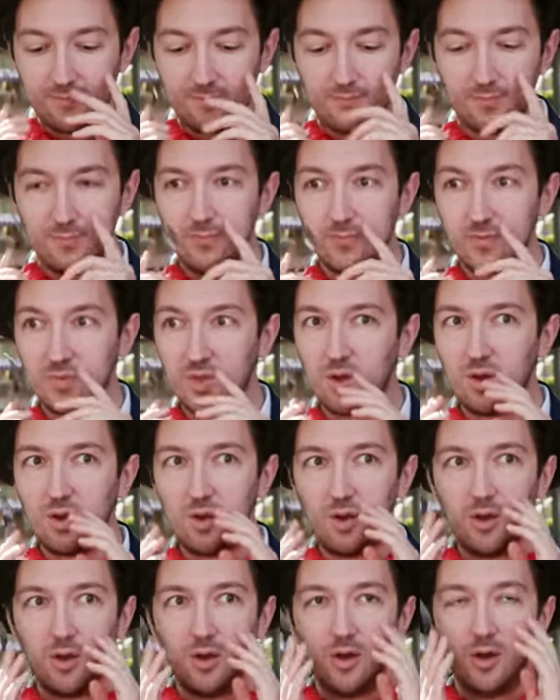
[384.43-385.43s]

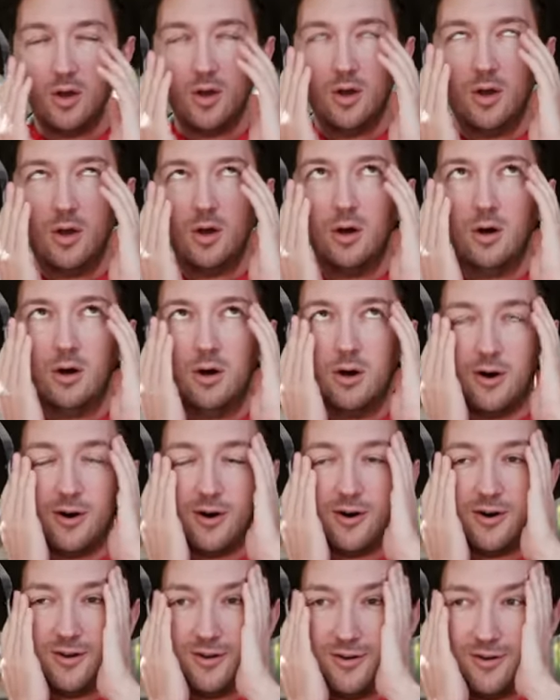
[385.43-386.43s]

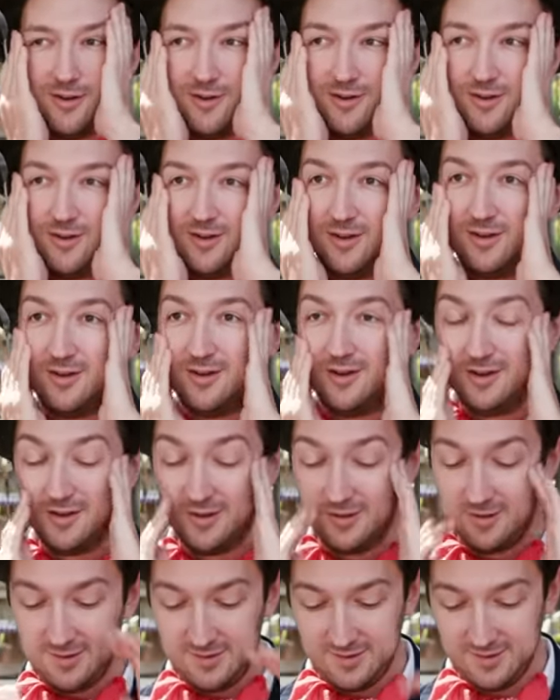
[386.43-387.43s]
The person shown says nothing.